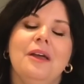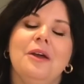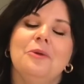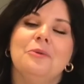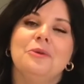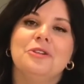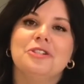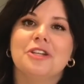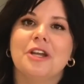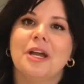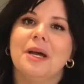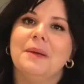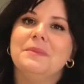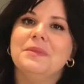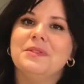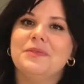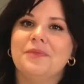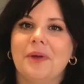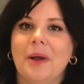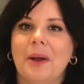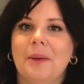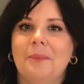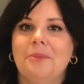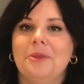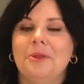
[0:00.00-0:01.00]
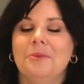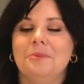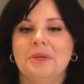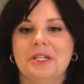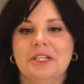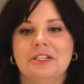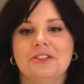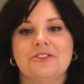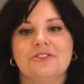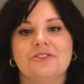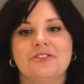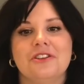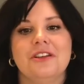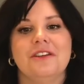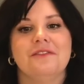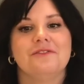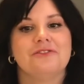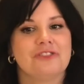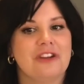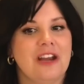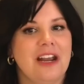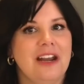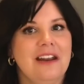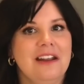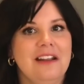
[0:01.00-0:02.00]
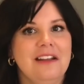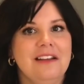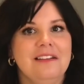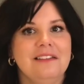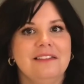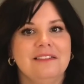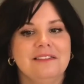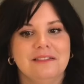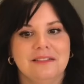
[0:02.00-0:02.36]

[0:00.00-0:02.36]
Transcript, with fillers: which comes from the Ministry of Training,